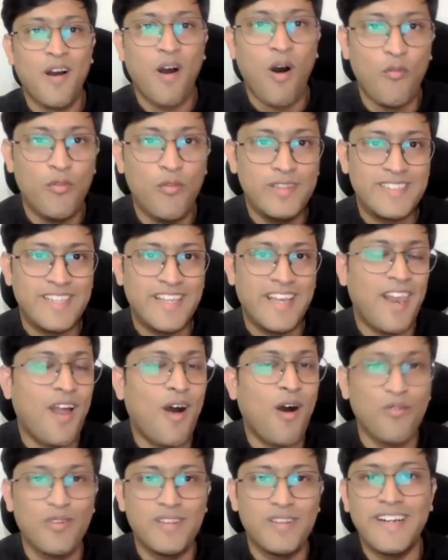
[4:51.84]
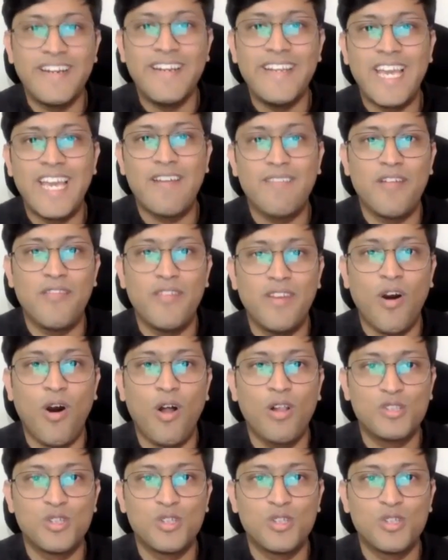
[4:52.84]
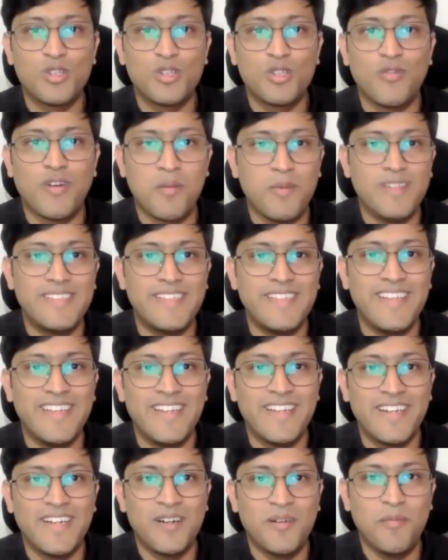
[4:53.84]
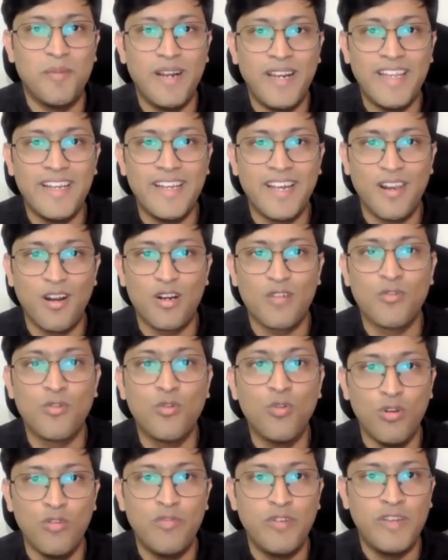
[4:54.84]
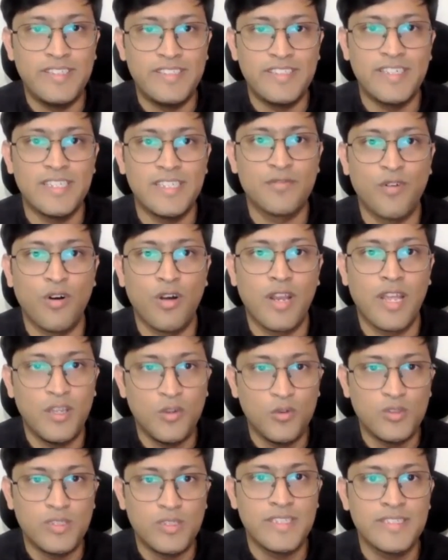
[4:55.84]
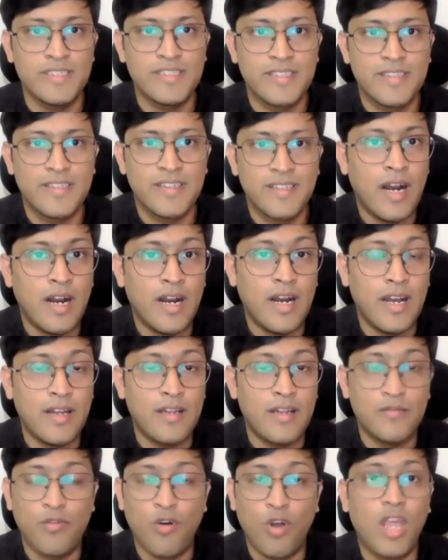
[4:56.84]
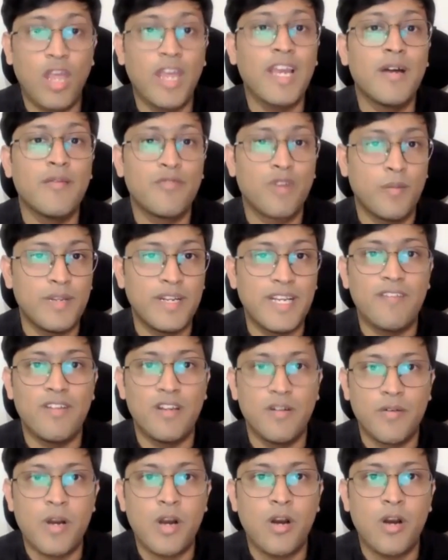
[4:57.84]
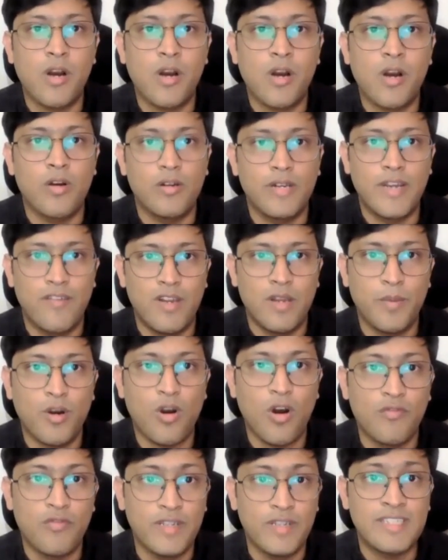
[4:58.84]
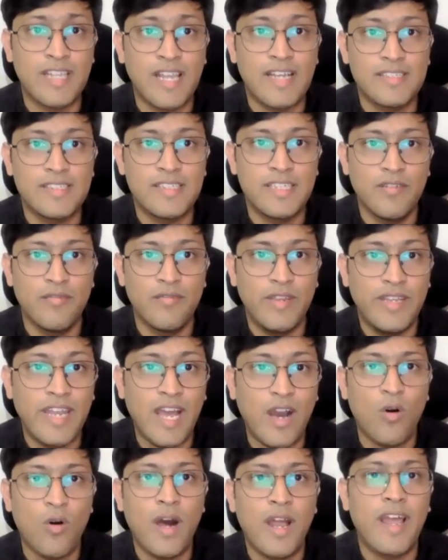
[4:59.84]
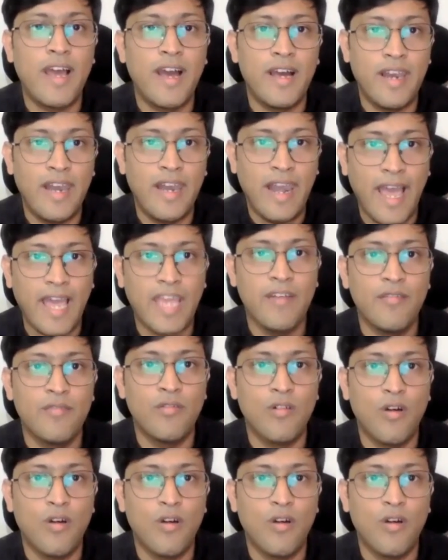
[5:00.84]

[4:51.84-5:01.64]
Obviously, along with the DIY, we also were busy building a lot of cool features for our users. Following up from the developer conference last year, we now are live